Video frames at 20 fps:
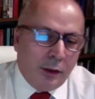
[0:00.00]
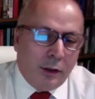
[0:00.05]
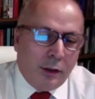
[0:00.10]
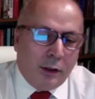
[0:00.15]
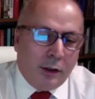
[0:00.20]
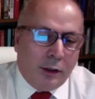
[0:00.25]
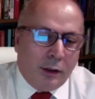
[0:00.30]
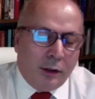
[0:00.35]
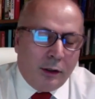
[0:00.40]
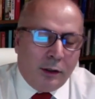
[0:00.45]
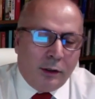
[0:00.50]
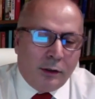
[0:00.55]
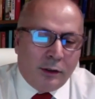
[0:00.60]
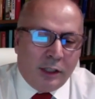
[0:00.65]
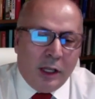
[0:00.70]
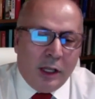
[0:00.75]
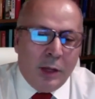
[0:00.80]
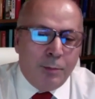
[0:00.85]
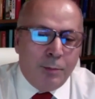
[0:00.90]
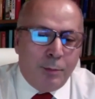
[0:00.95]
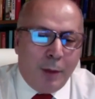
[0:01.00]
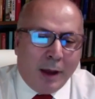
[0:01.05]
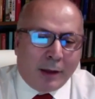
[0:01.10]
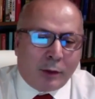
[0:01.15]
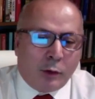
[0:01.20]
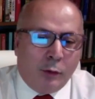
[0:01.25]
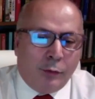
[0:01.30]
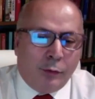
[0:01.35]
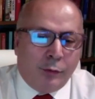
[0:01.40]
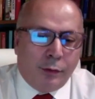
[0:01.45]
the impact
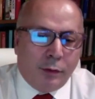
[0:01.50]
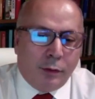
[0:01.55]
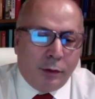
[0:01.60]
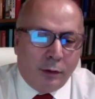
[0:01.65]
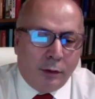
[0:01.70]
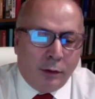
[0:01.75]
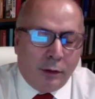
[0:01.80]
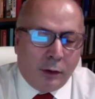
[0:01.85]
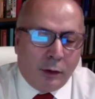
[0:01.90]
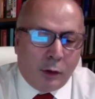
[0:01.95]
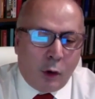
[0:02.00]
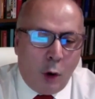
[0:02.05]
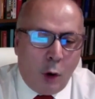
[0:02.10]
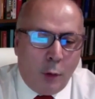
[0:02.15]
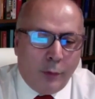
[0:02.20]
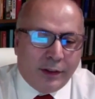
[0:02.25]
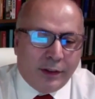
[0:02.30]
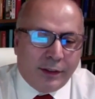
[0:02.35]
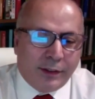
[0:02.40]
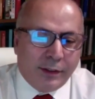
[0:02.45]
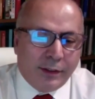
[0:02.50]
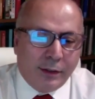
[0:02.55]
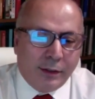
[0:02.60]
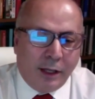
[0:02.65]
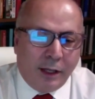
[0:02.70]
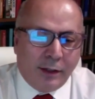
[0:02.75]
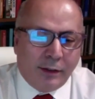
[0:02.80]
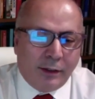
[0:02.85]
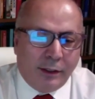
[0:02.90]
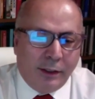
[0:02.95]
of
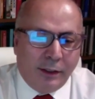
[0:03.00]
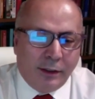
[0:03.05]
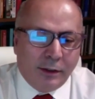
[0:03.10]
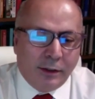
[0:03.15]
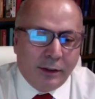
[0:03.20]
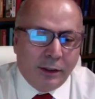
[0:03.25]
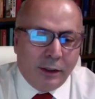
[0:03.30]
COVID-19